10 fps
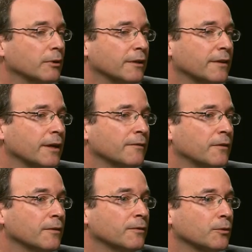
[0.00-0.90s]
Well,
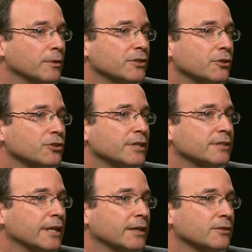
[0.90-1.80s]
the research
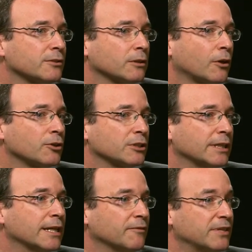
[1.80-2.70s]
is
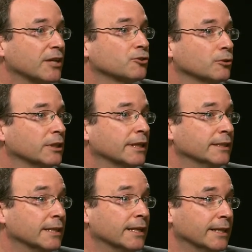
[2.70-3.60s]
largely kind of textual
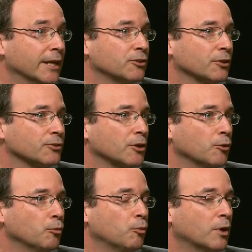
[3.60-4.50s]
in nature.
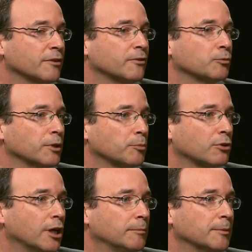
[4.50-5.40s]
So one of the real
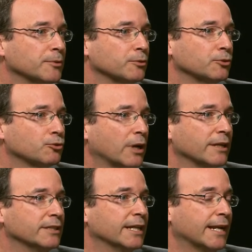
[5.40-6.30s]
problems was
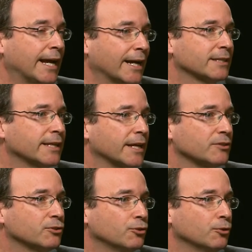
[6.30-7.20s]
trying to get
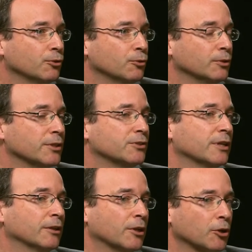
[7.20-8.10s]
access to this
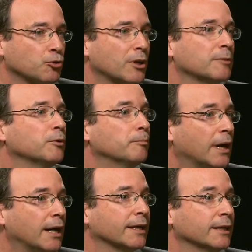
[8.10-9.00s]
incredible
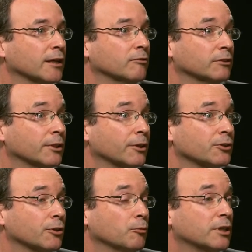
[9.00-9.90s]
body of
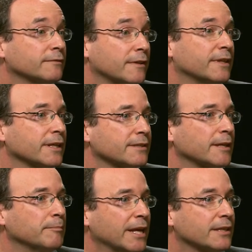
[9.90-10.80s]
literature. One of the things
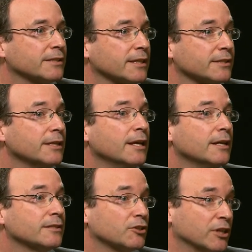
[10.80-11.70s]
that makes this
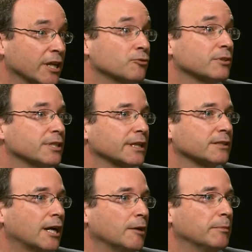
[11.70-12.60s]
such an interesting
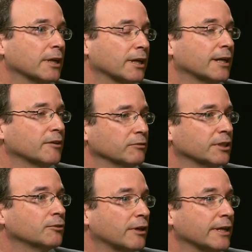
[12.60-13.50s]
topic, a kind of
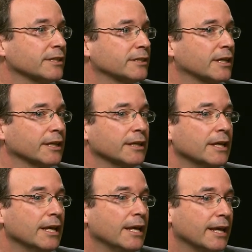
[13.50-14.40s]
literary study,
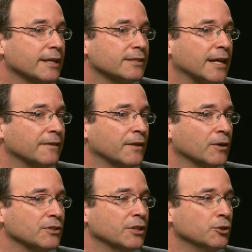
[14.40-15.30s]
is that
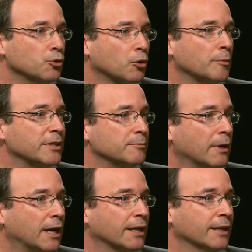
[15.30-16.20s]
there's an enormous
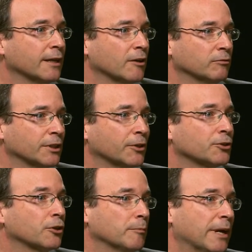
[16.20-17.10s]
body of
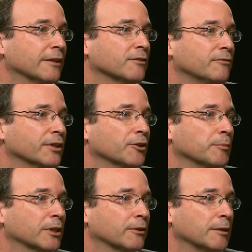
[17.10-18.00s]
literature about the figure
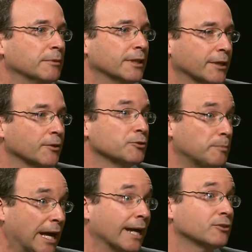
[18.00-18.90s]
Milarepa that goes
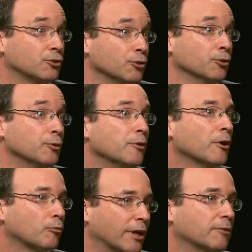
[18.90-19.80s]
back to
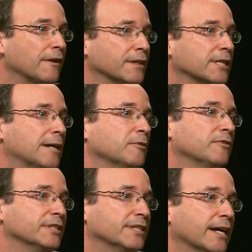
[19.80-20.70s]
right around the time of
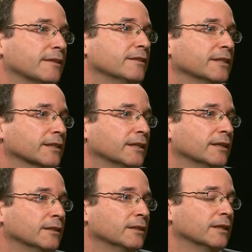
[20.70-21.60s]
his death in the
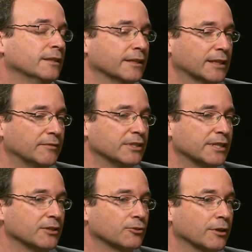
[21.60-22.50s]
11th
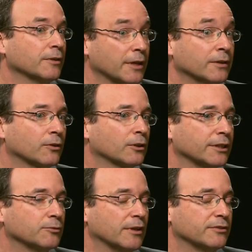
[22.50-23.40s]
century, in the
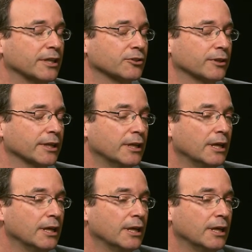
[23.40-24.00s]
early 12th century.